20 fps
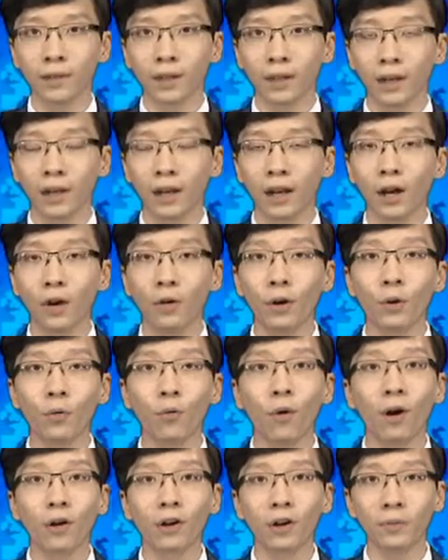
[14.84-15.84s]
Hello and
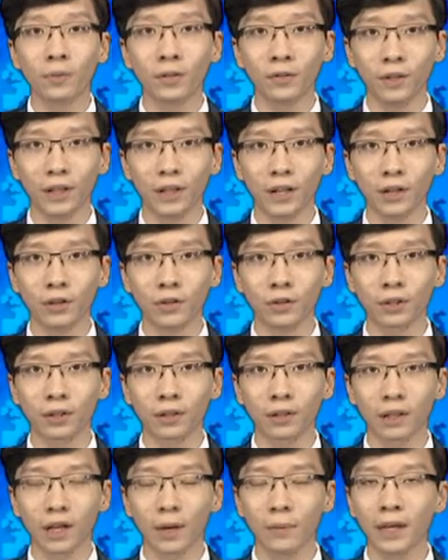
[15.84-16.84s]
welcome to V News.
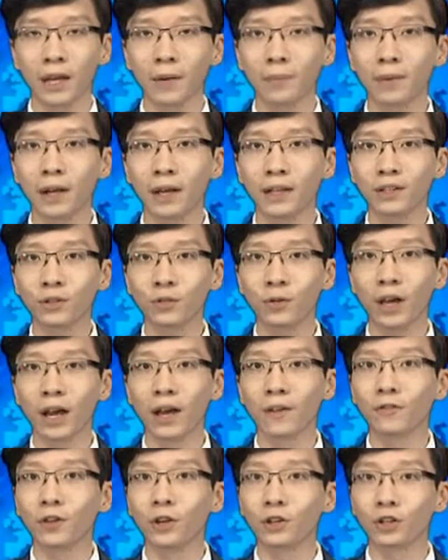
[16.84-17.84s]
Coming up next, we
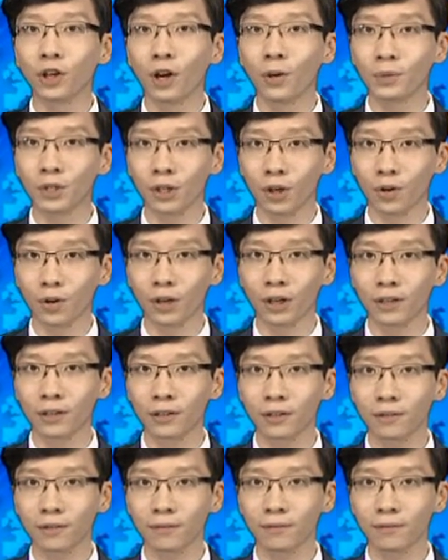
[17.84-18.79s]
have your top stories.